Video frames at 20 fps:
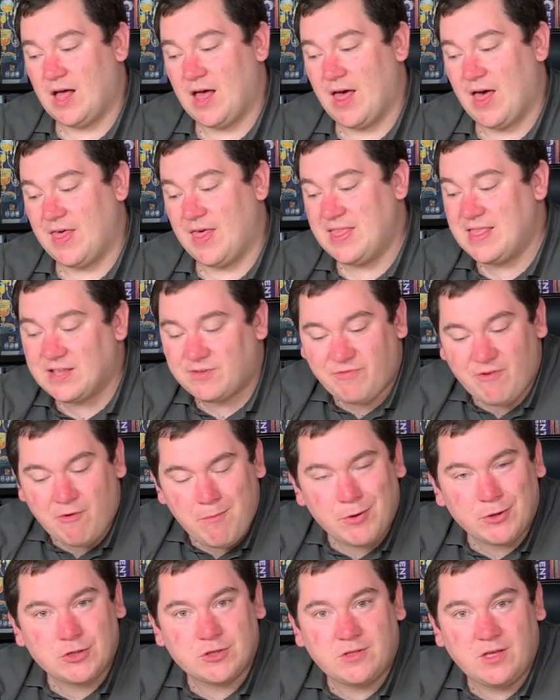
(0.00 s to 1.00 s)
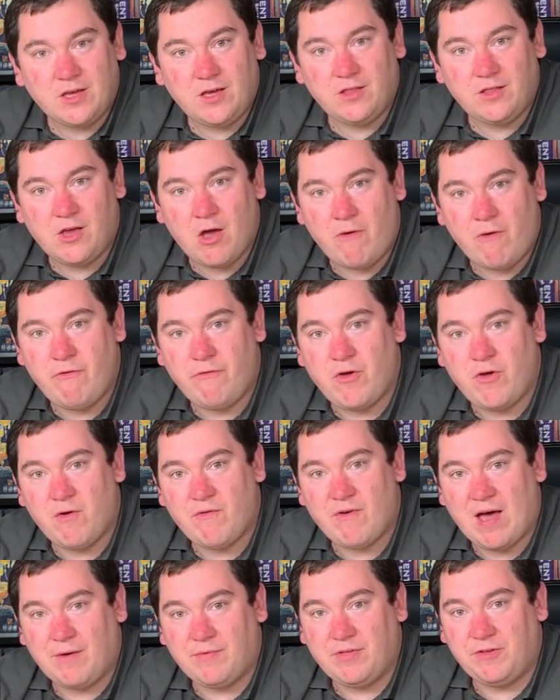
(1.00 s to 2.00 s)
think that's very much the overview
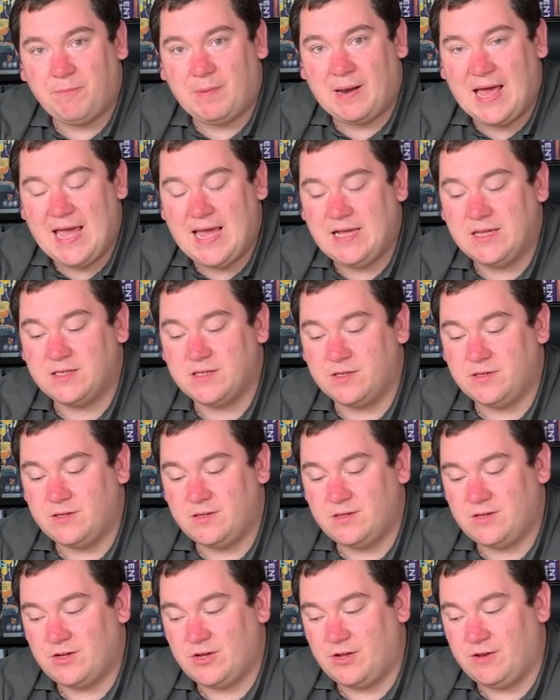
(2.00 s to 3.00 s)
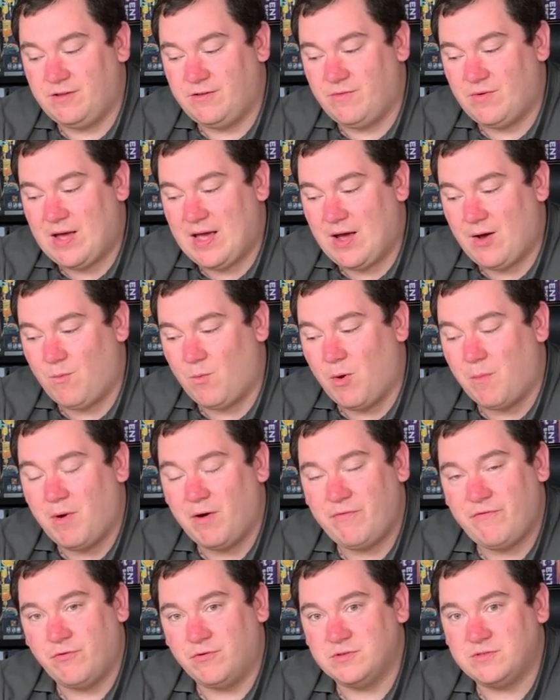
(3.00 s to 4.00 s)
of how this plays and what
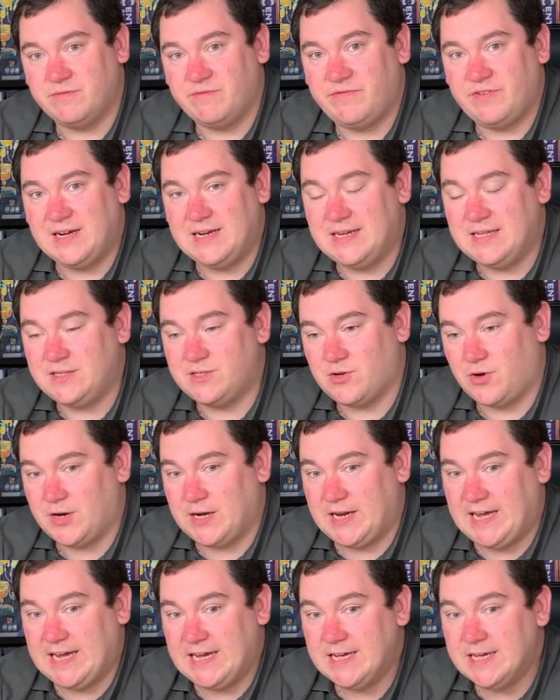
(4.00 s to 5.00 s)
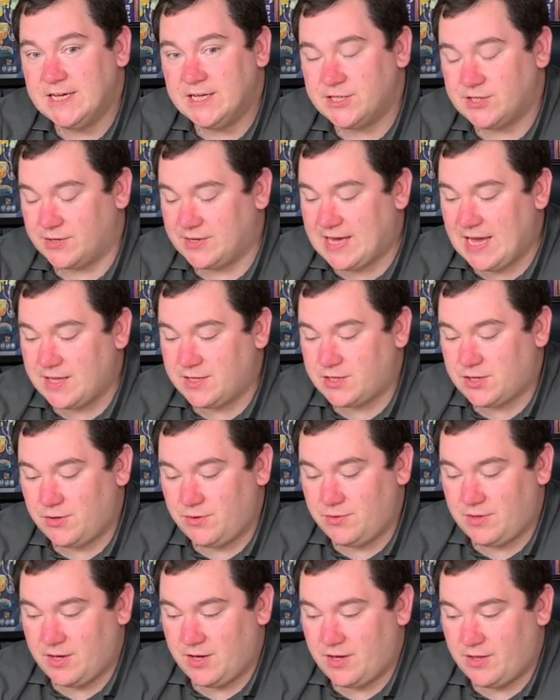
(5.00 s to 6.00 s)
my thoughts and feelings on it. So getting
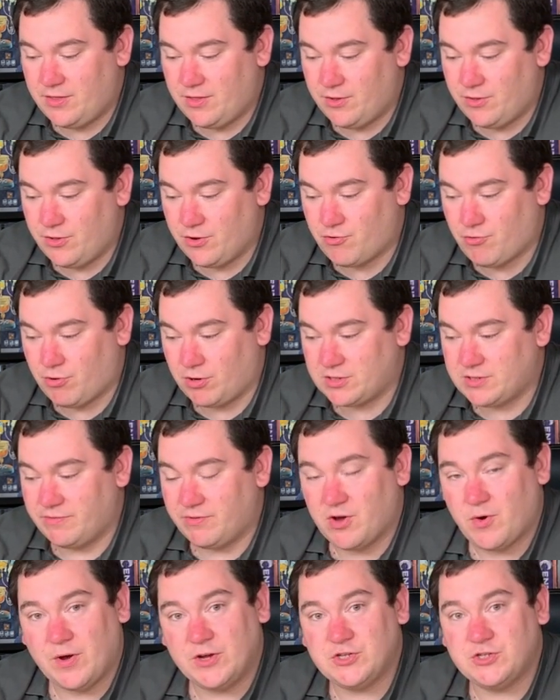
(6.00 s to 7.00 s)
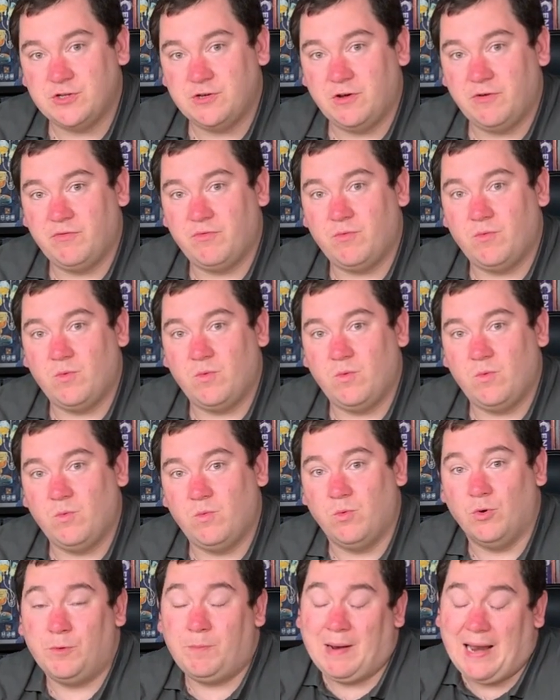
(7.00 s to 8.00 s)
to the crux of the question of
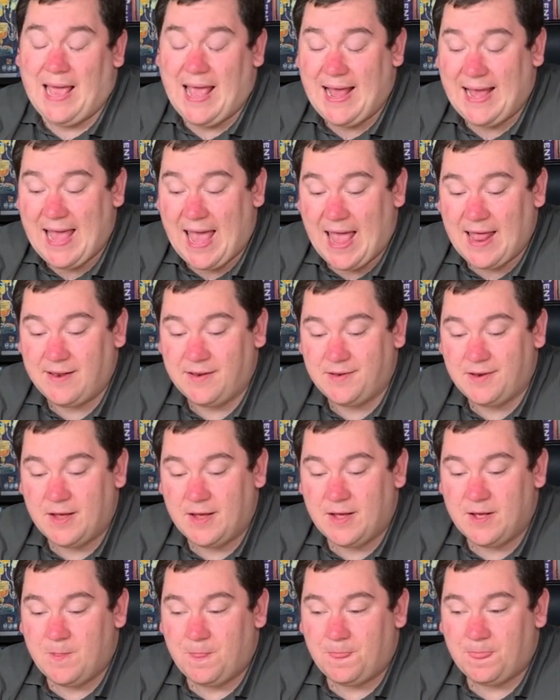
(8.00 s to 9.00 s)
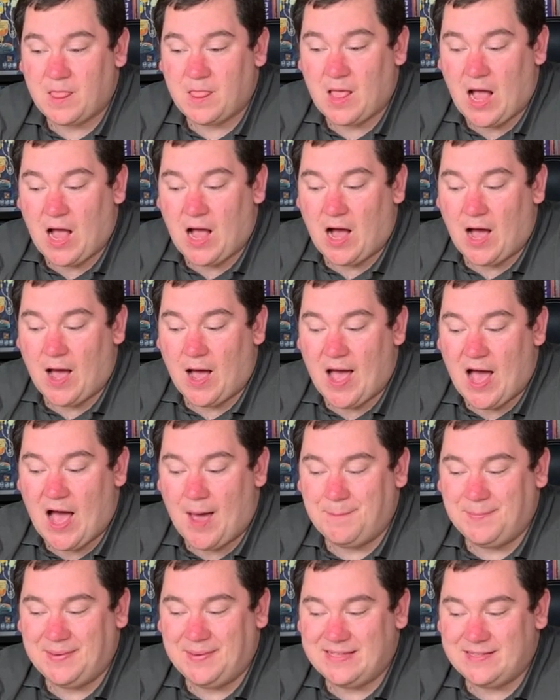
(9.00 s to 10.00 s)
would play again.
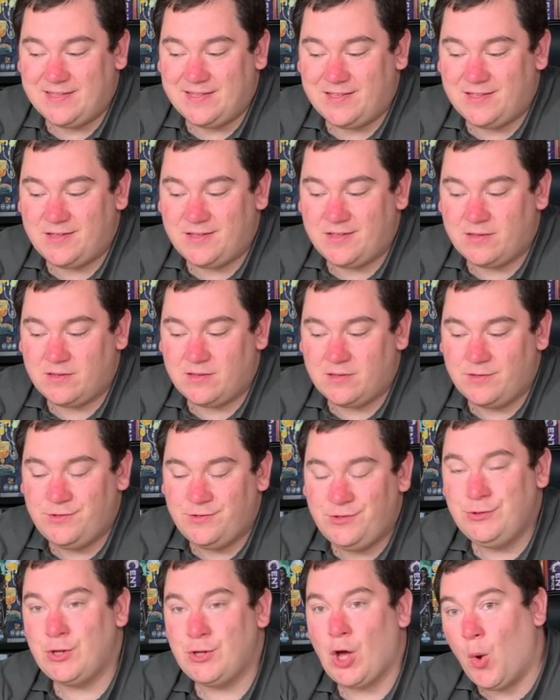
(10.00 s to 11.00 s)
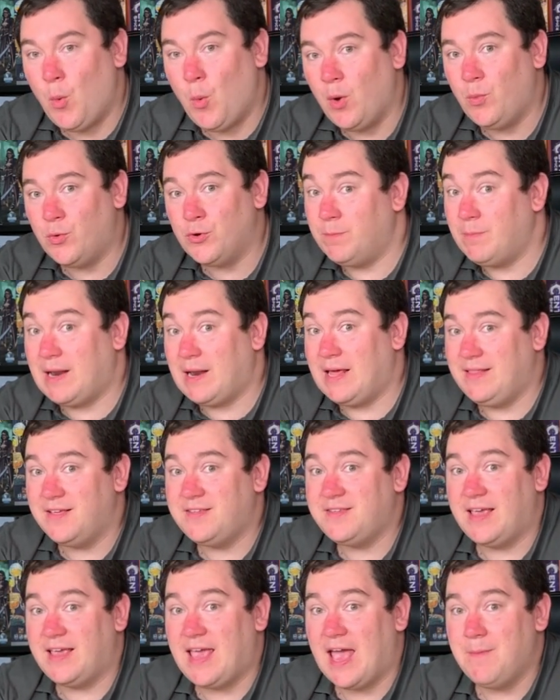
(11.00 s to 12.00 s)
I mean, no, I wouldn't play
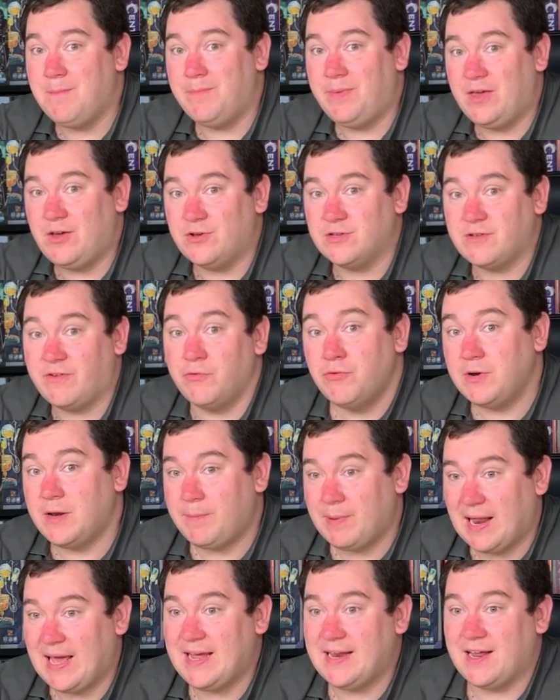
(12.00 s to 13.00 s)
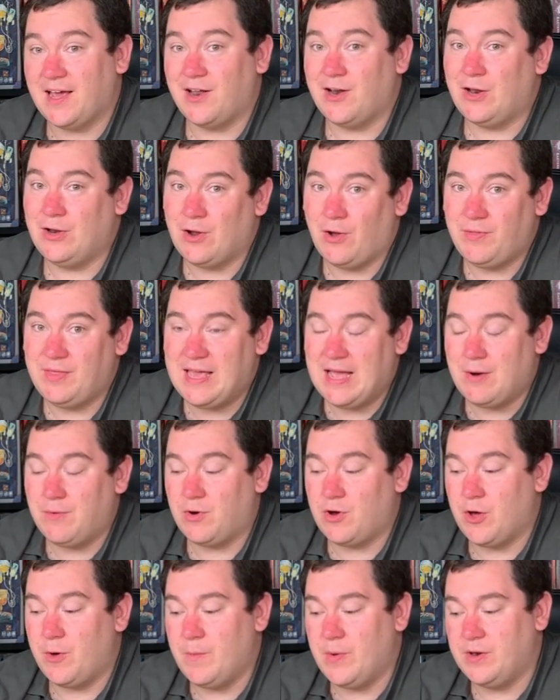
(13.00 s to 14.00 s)
this again because I've already played it and I know the
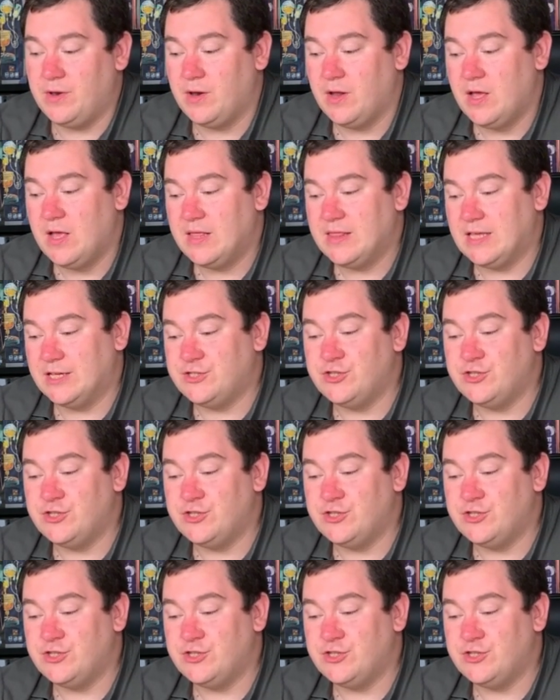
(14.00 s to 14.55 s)
outcome and there's